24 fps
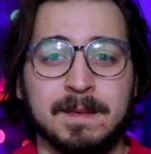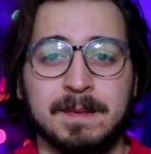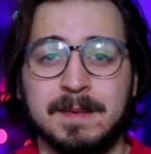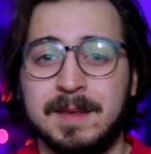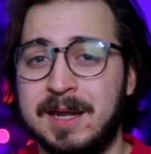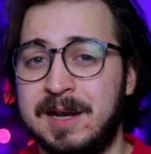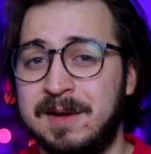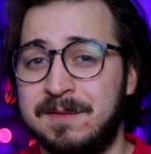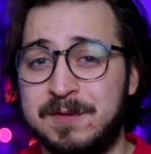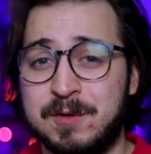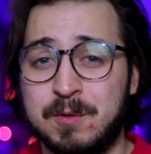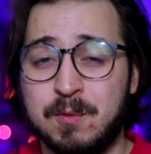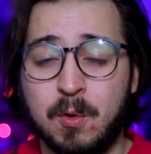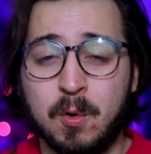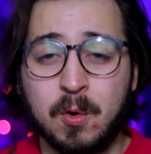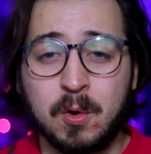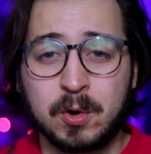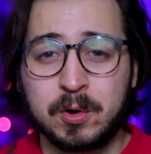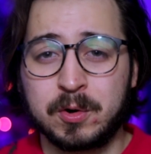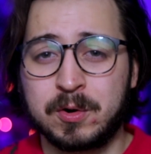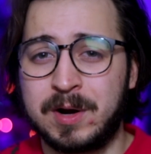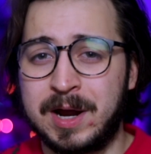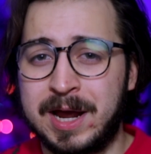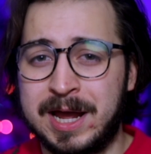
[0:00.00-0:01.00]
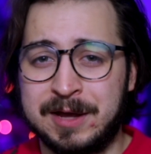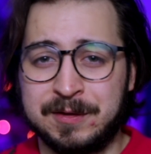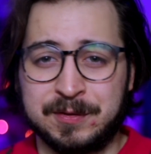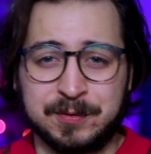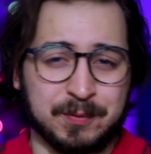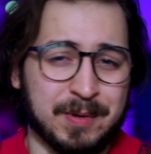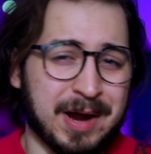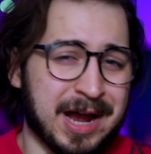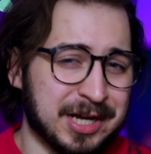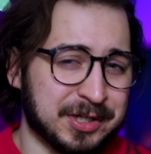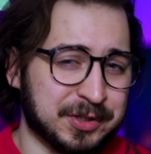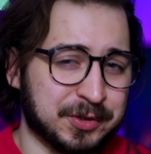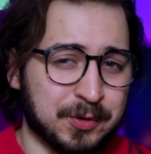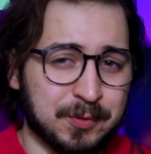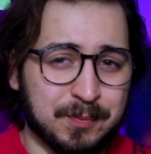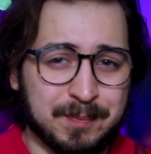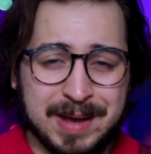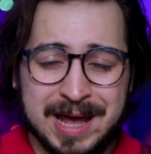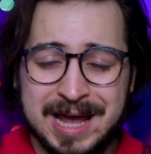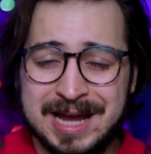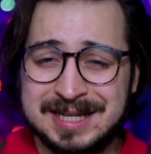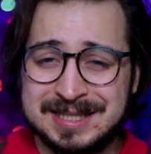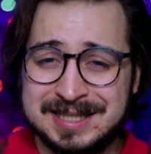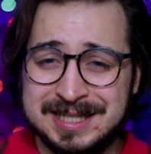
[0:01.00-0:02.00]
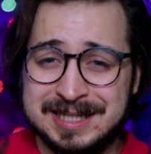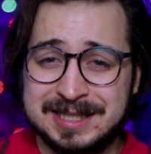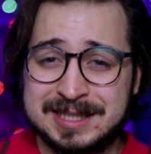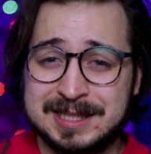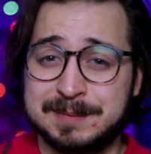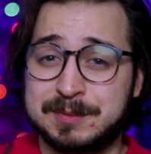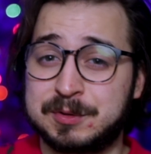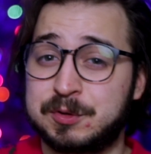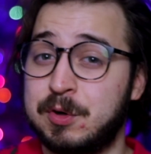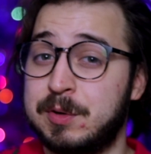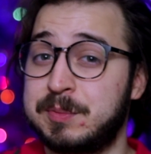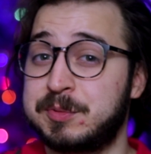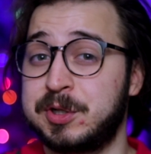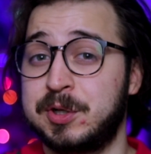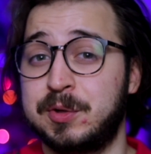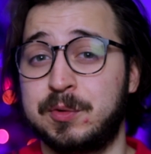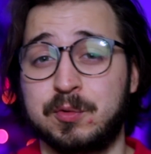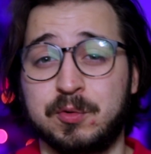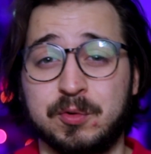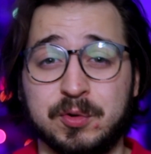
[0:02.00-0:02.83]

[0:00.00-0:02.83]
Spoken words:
And if you order a Thrasher magazine subscription through